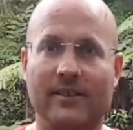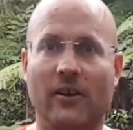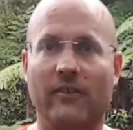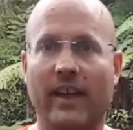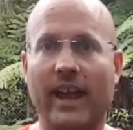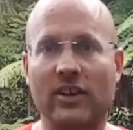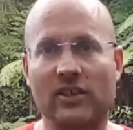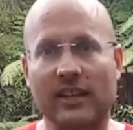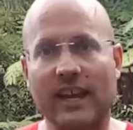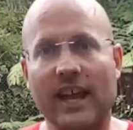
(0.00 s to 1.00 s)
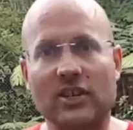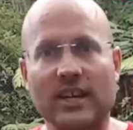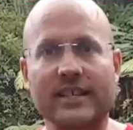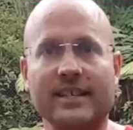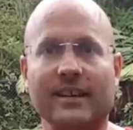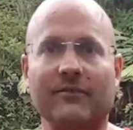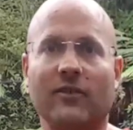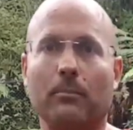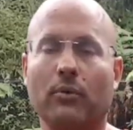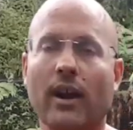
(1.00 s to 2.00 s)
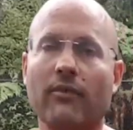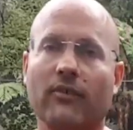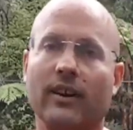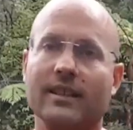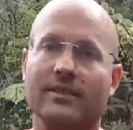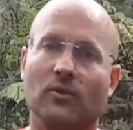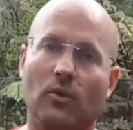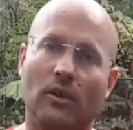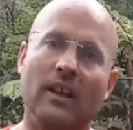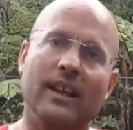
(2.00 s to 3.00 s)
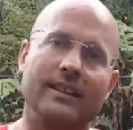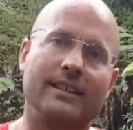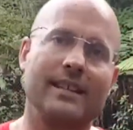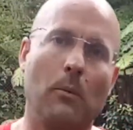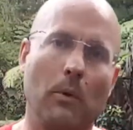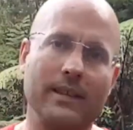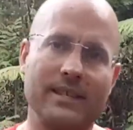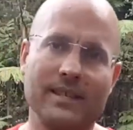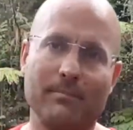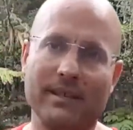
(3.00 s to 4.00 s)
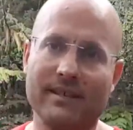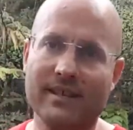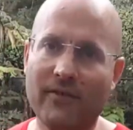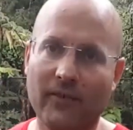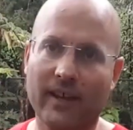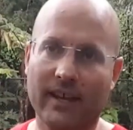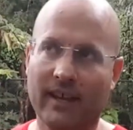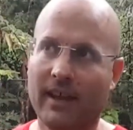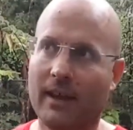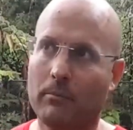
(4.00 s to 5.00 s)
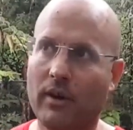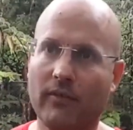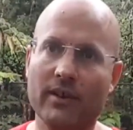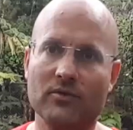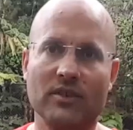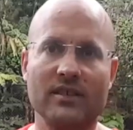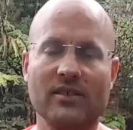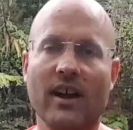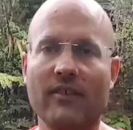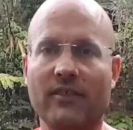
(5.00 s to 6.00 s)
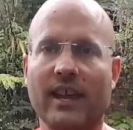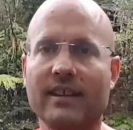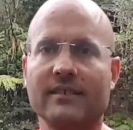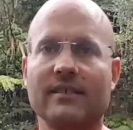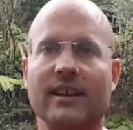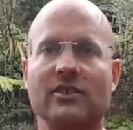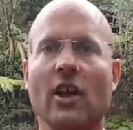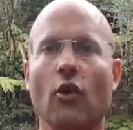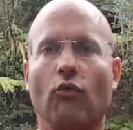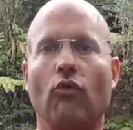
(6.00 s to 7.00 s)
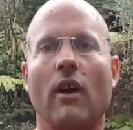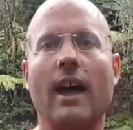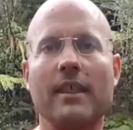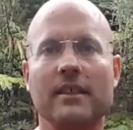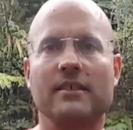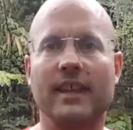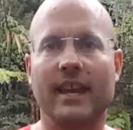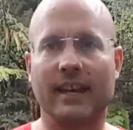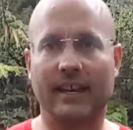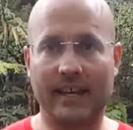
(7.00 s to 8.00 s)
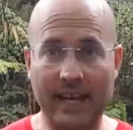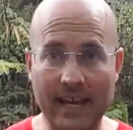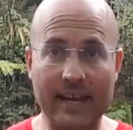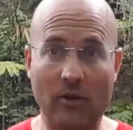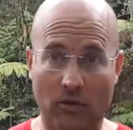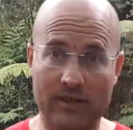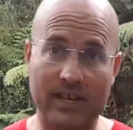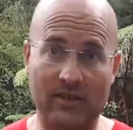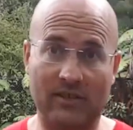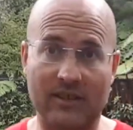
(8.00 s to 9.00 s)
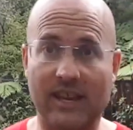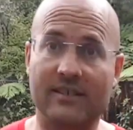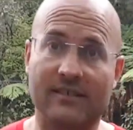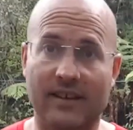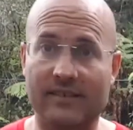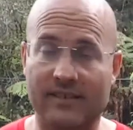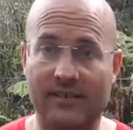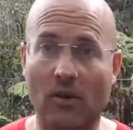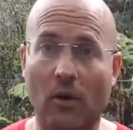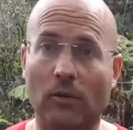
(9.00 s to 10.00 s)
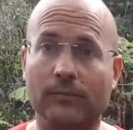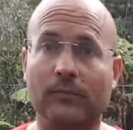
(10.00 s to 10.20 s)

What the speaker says: of actually adjusting for preference or to someone's specific preference or desire for the exercise, rather than key or essential to the exercise as a whole.